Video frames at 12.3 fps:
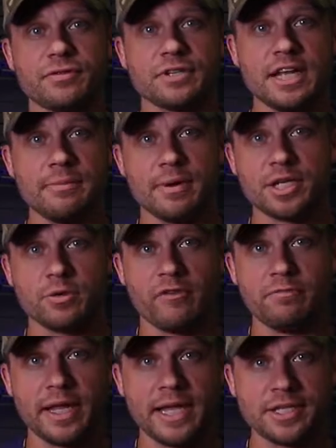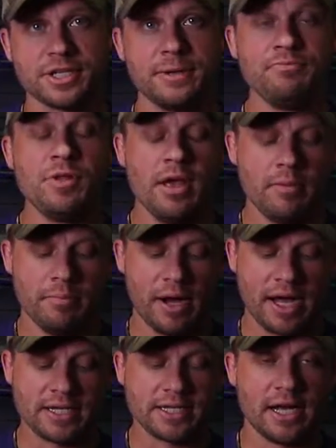for 10 by 12 plates.
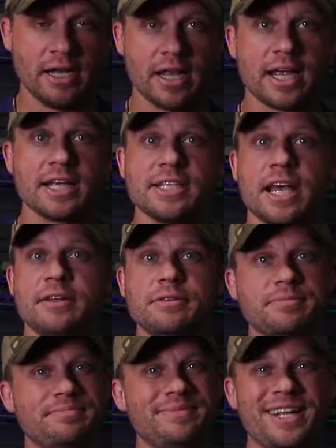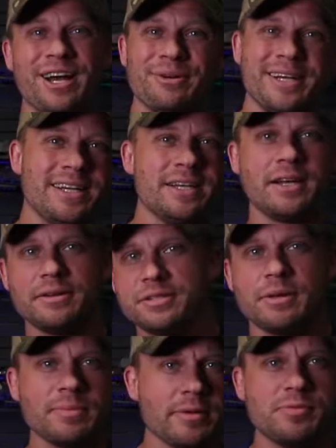But like I said,
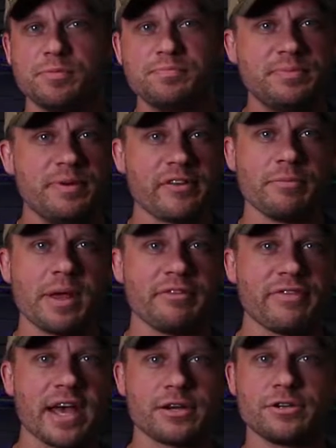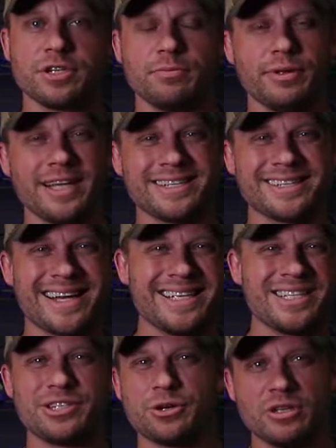sometimes different manufacturers, the plate
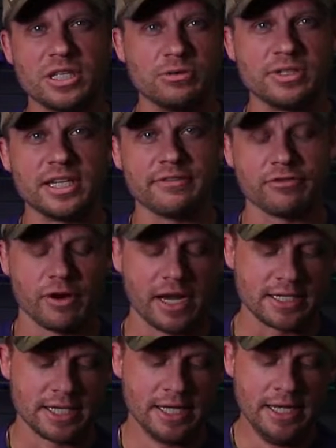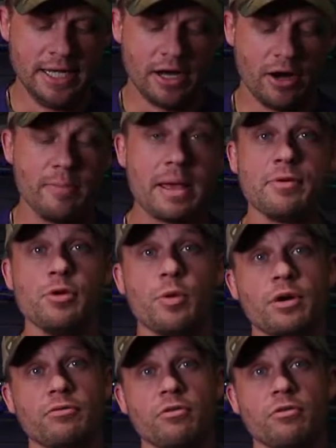sizes are a little different. Maybe you want to